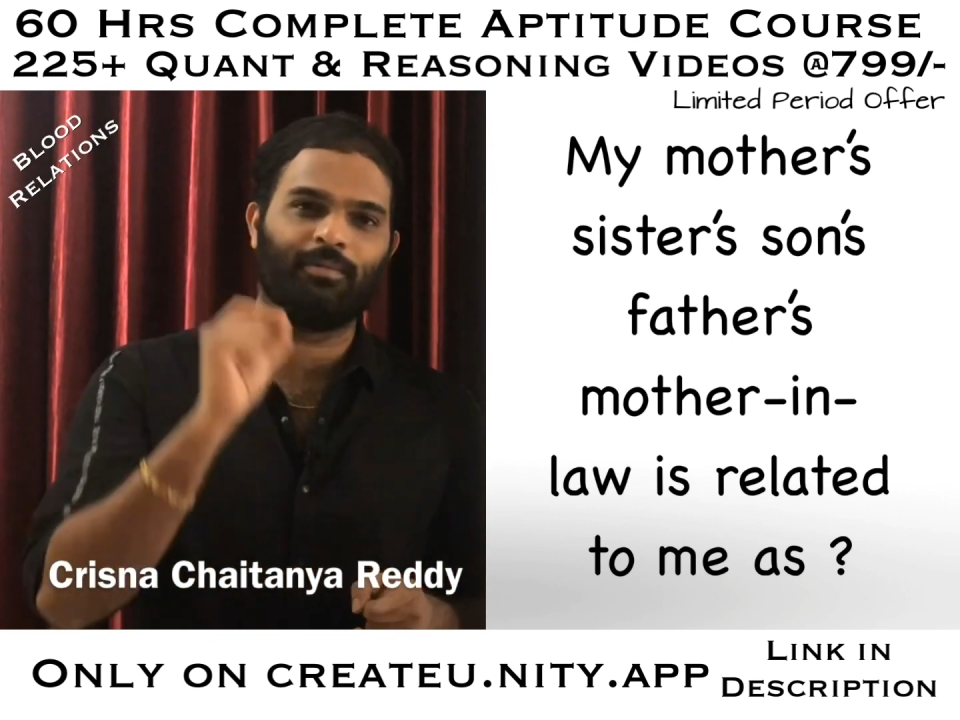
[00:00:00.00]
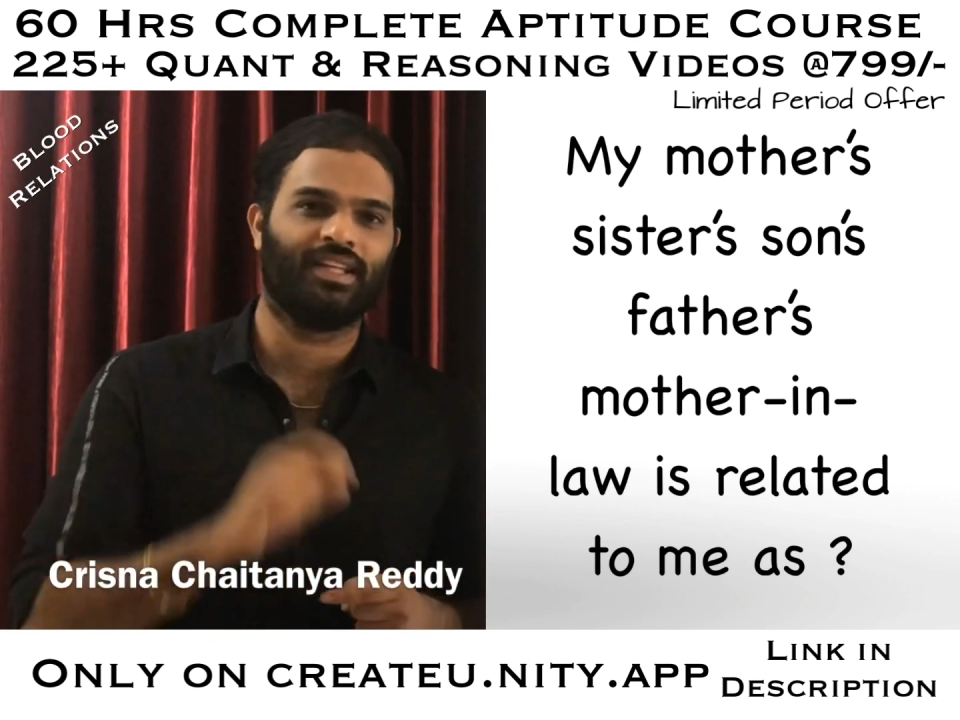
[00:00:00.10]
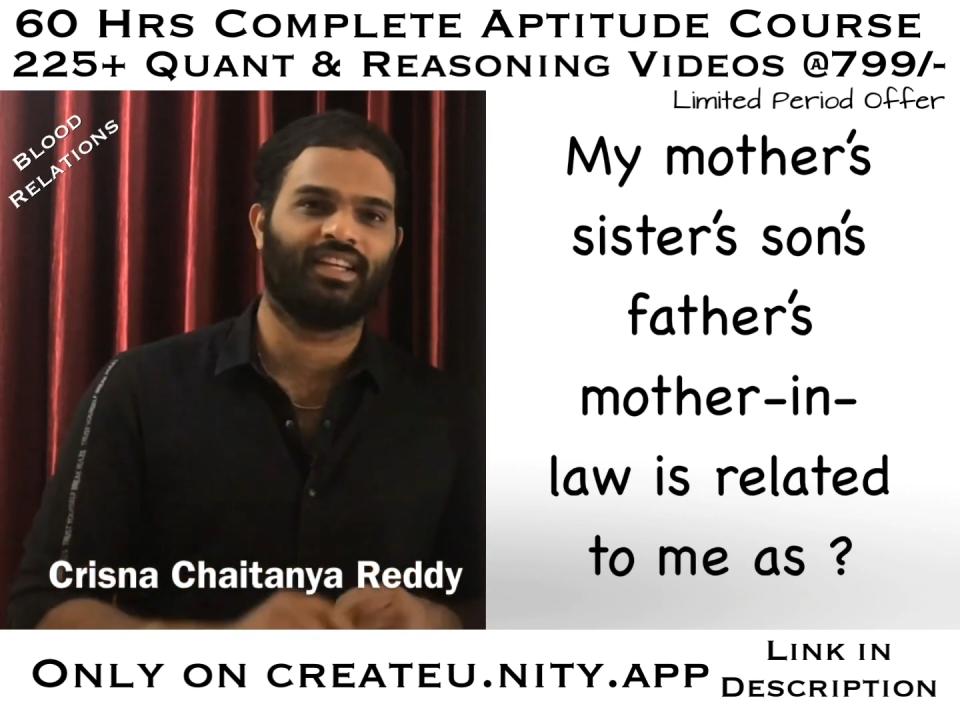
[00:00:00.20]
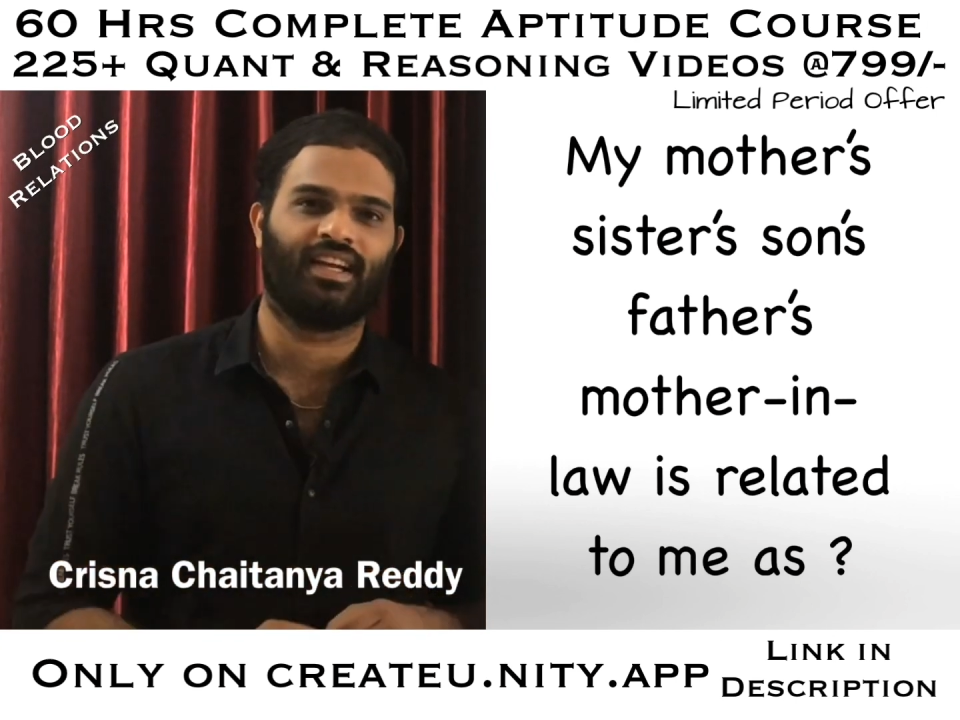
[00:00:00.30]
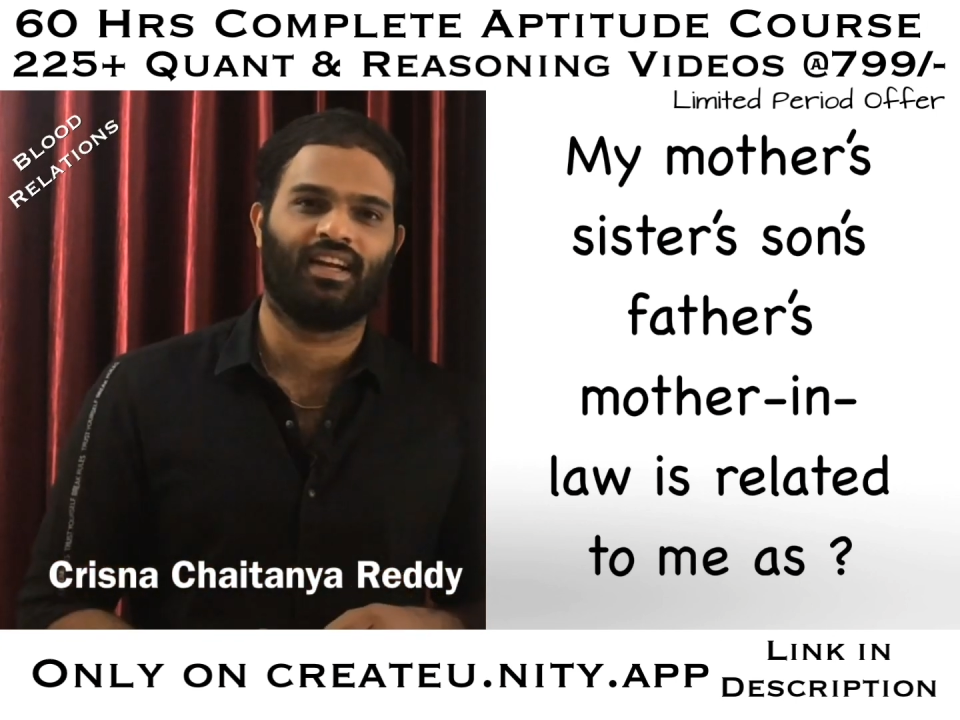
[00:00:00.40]

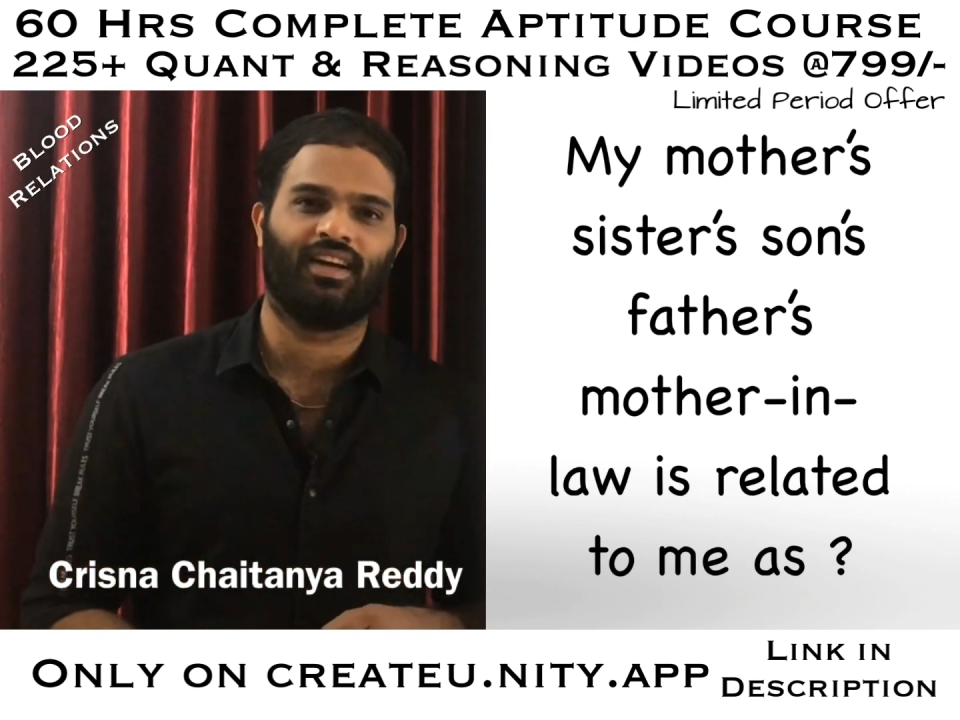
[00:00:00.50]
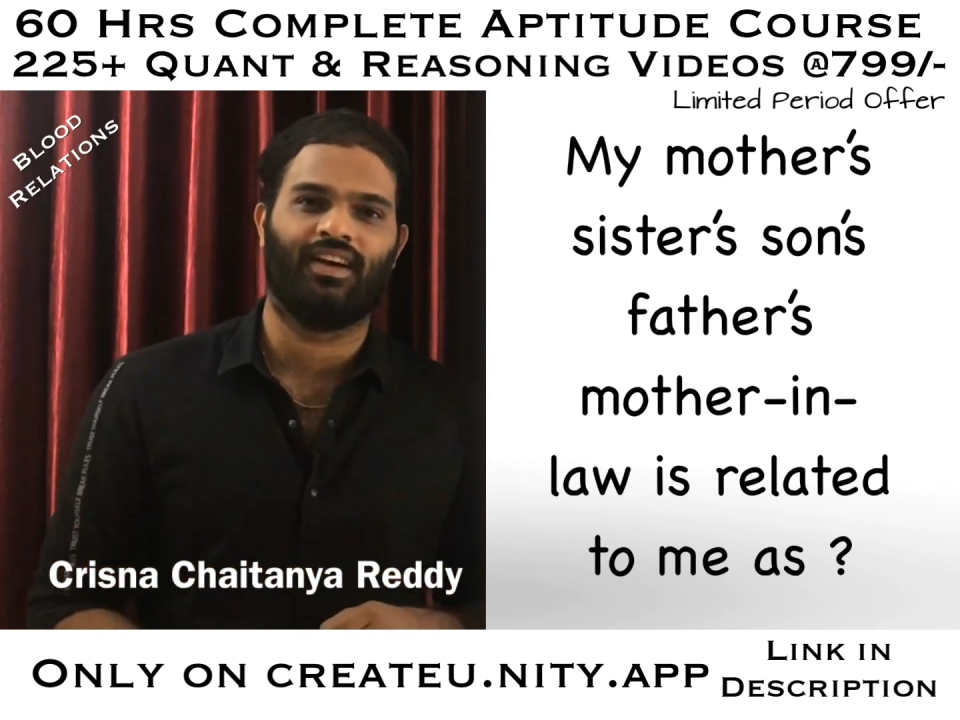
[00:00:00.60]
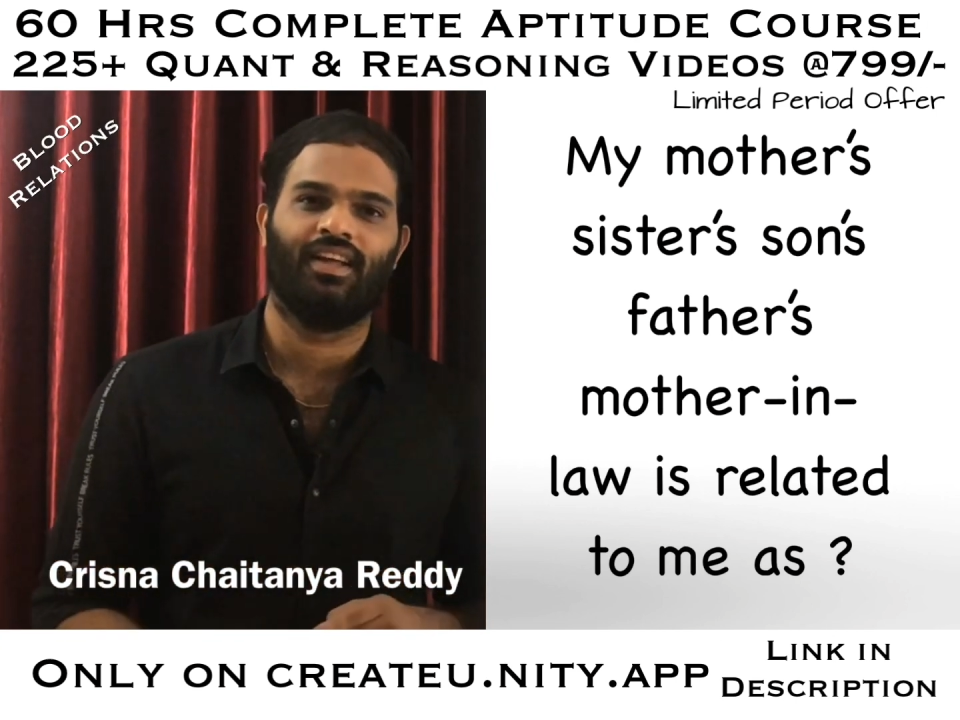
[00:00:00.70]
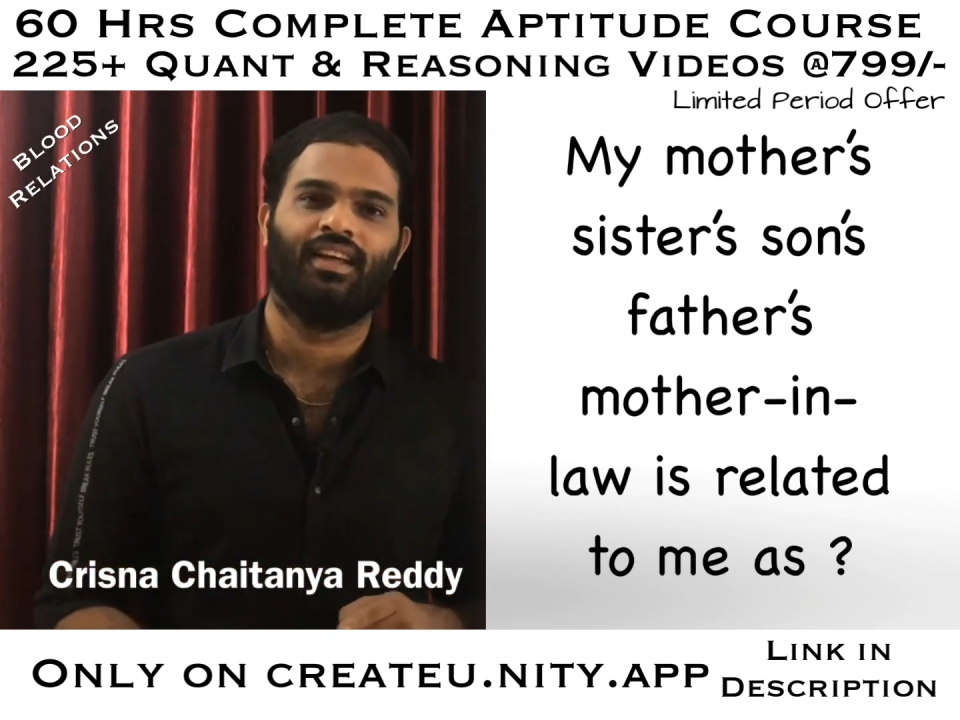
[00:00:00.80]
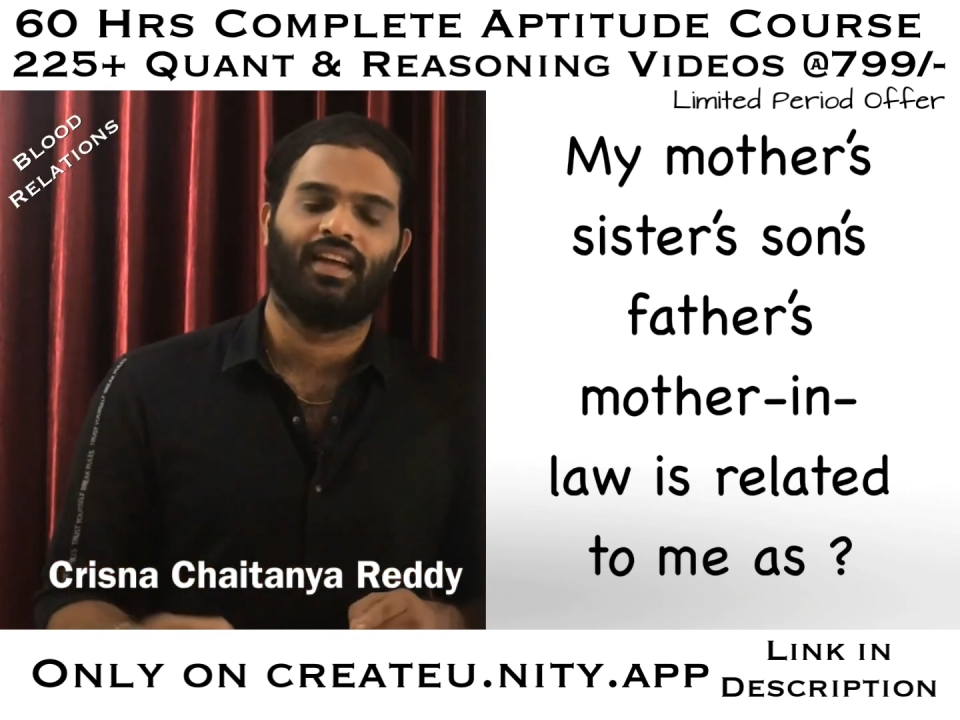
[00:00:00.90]
mother-in-law